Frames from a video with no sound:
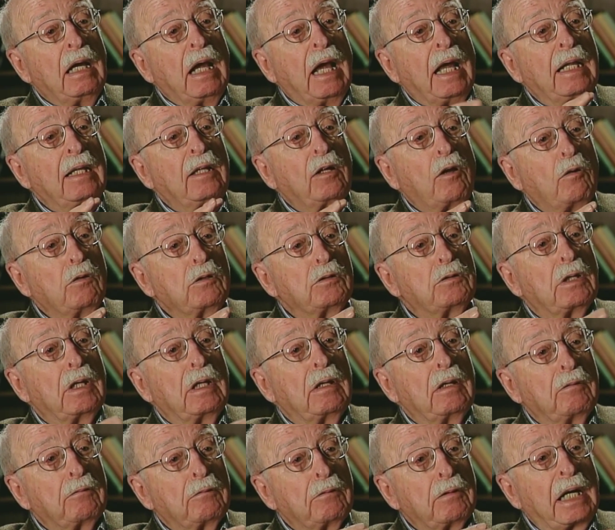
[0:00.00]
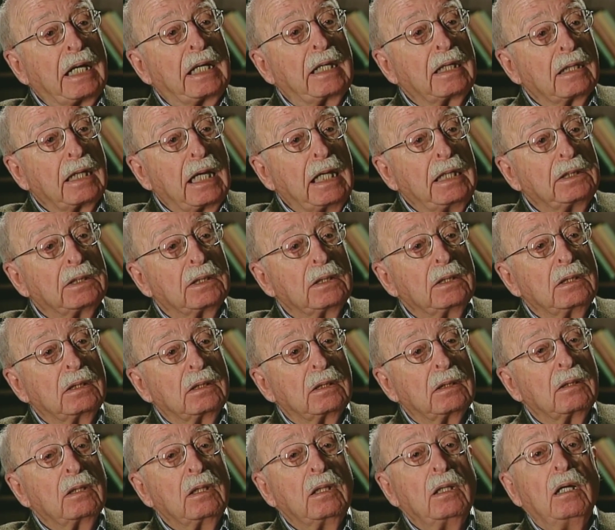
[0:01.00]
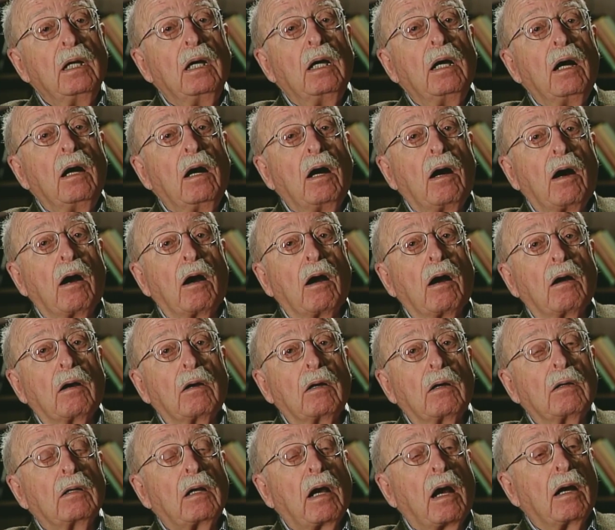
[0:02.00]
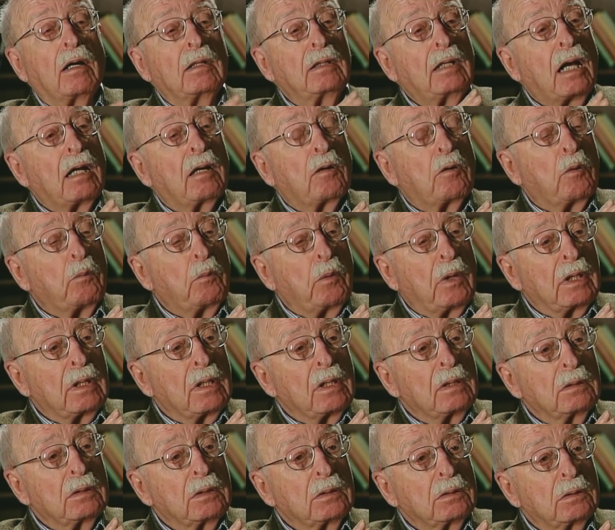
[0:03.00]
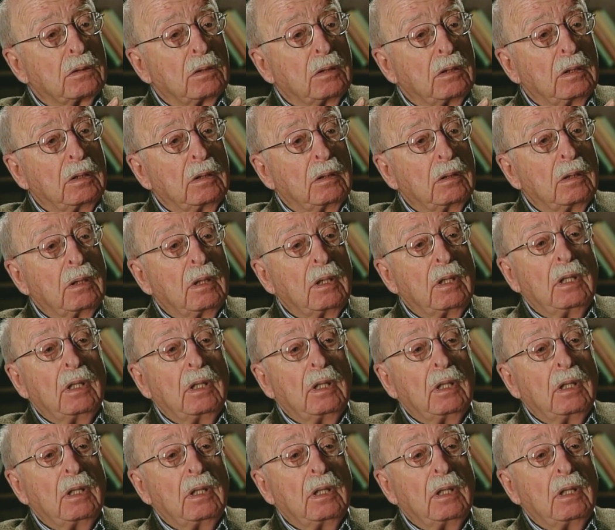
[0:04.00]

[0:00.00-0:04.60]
And those regulations are, are not well understood.